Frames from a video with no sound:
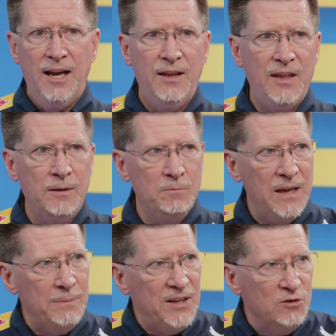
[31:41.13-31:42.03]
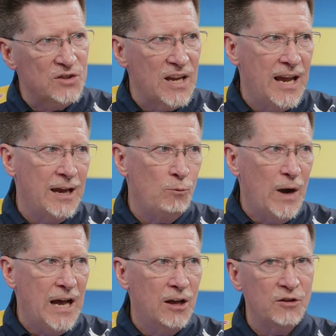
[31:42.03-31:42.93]
And then maybe you say,
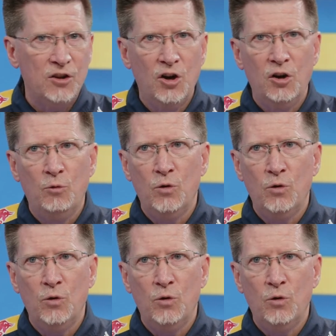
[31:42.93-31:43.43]
well, you know,